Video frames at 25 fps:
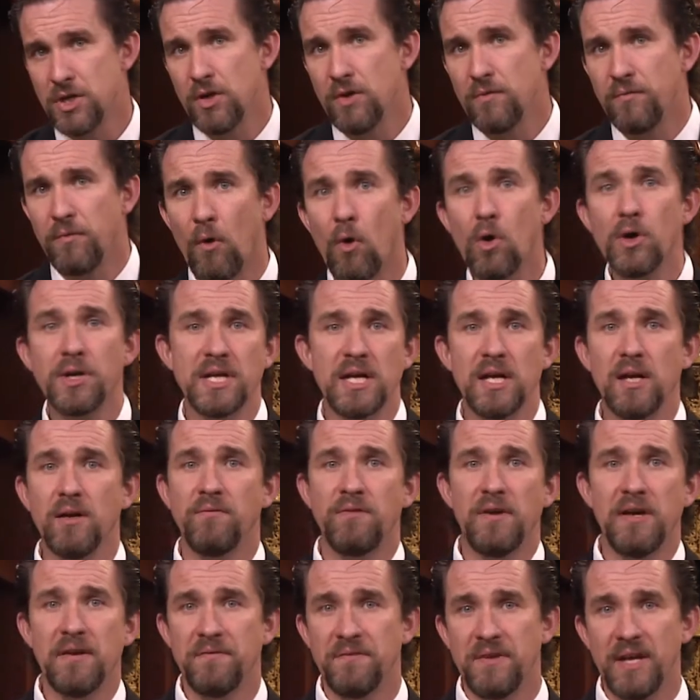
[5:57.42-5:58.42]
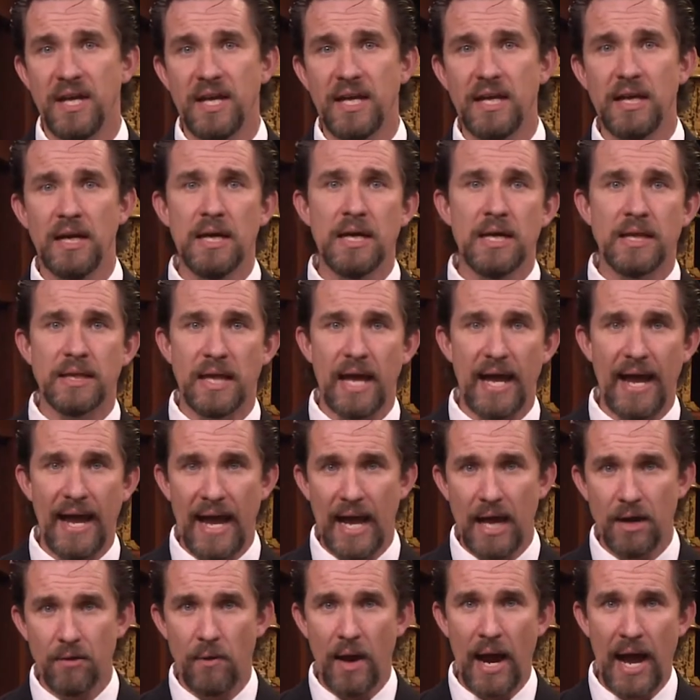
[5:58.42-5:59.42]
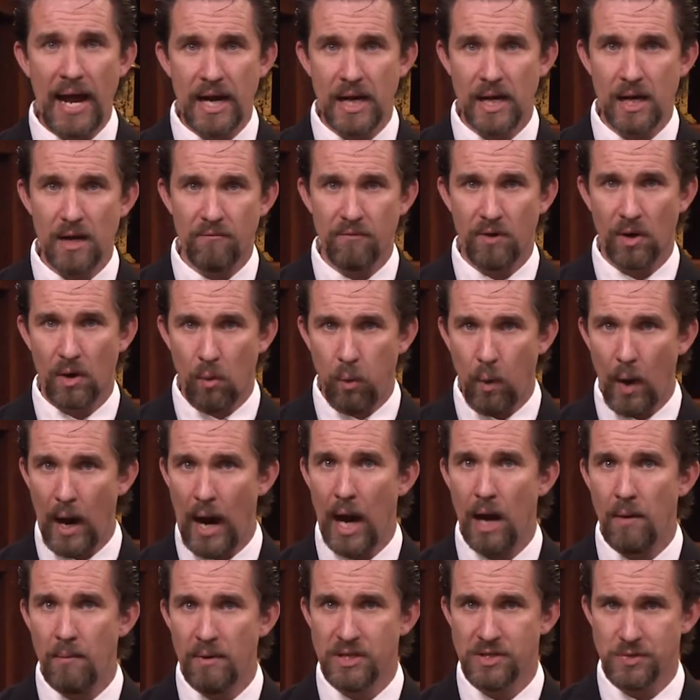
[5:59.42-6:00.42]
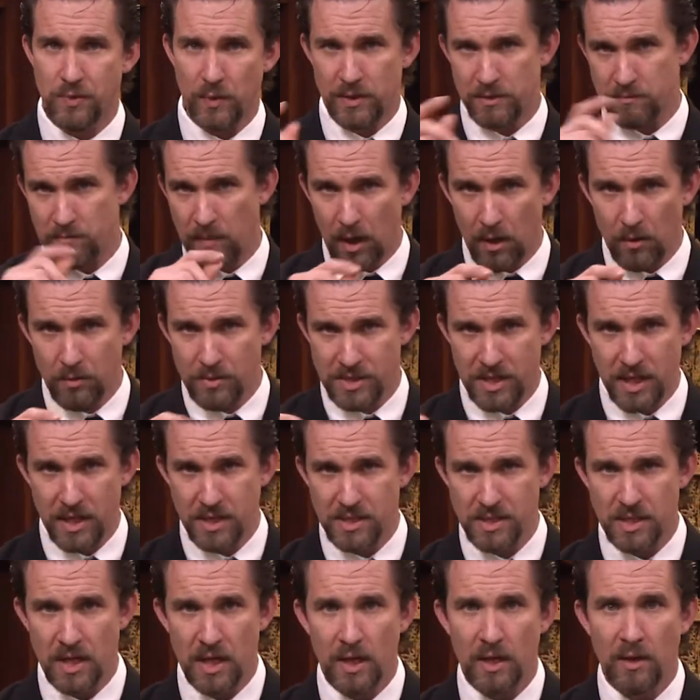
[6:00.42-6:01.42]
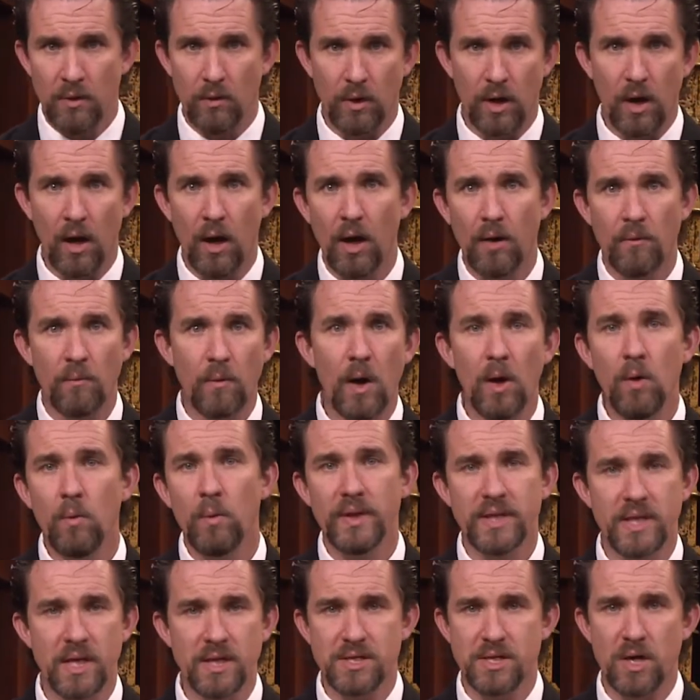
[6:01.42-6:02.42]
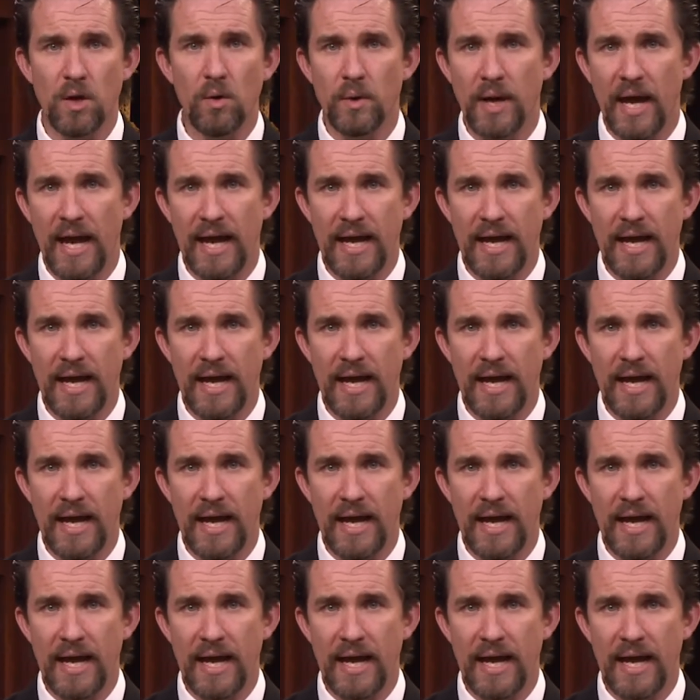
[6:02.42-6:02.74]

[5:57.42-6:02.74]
2:14 and 15, the handwriting of requirements which Moses, God wrote with His own